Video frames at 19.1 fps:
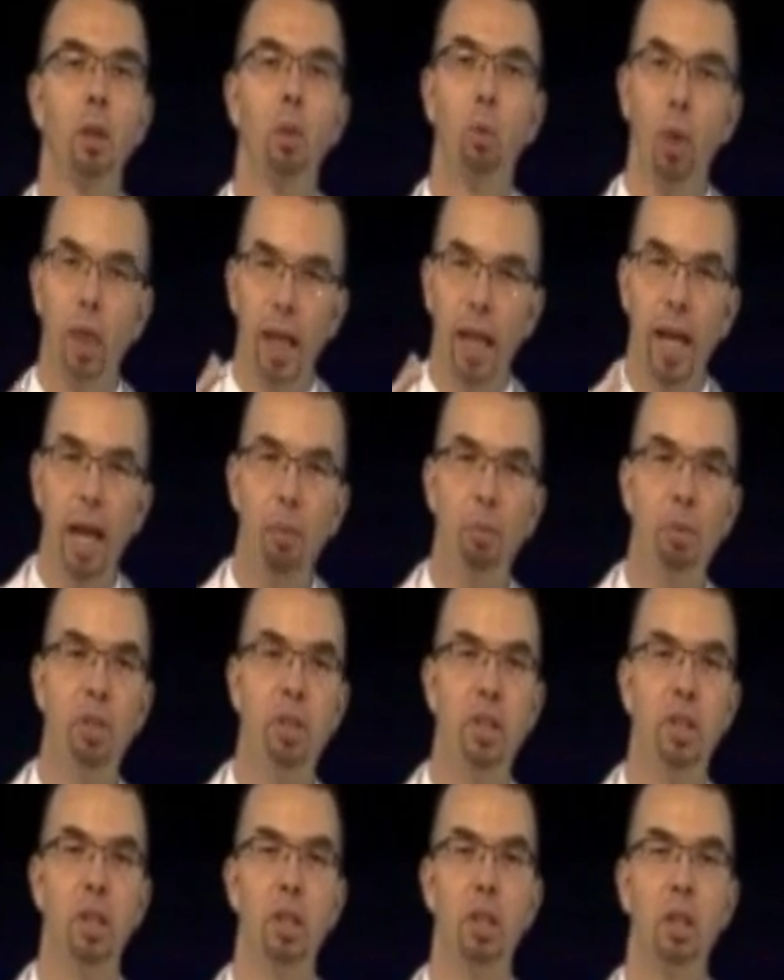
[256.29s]
What
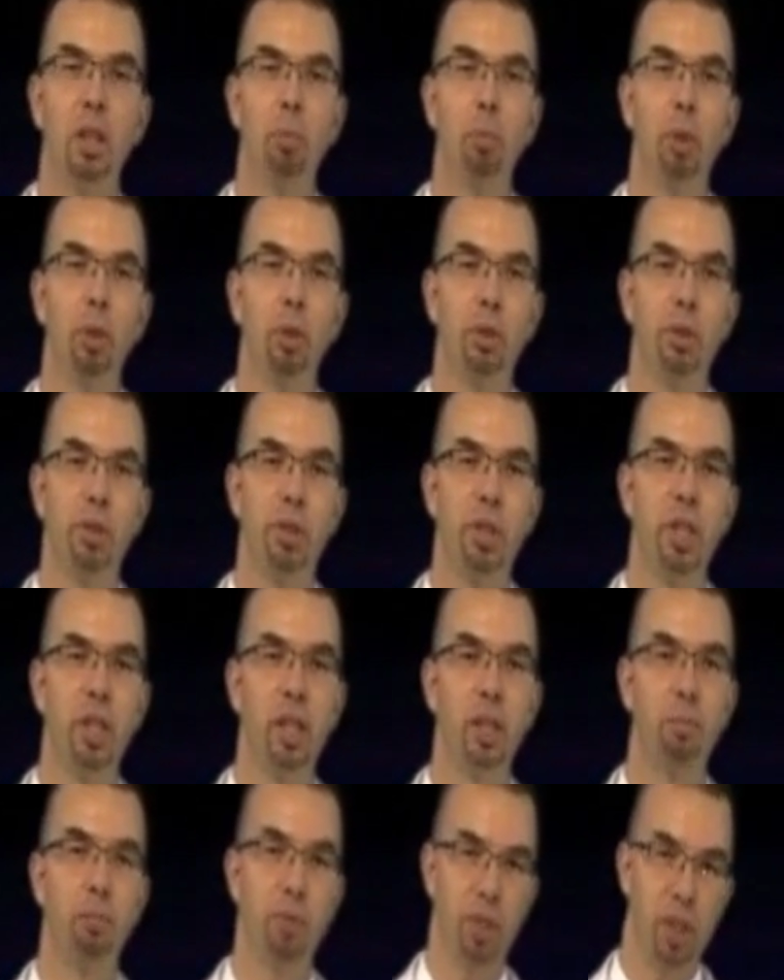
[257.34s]
happens in the typical
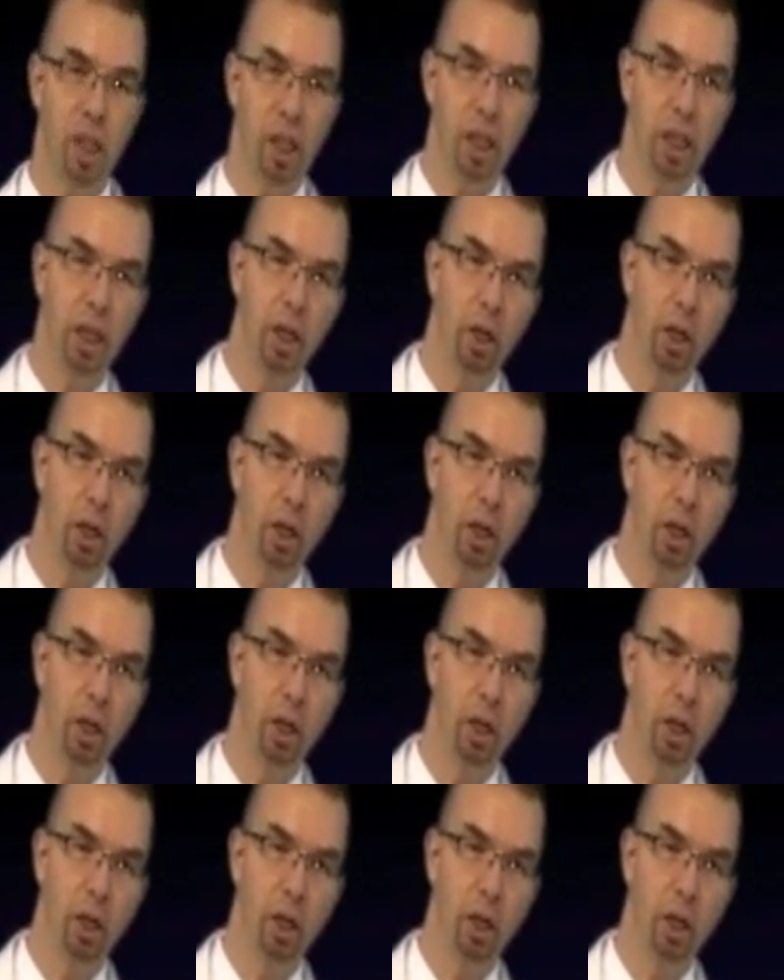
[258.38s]
sit-up seen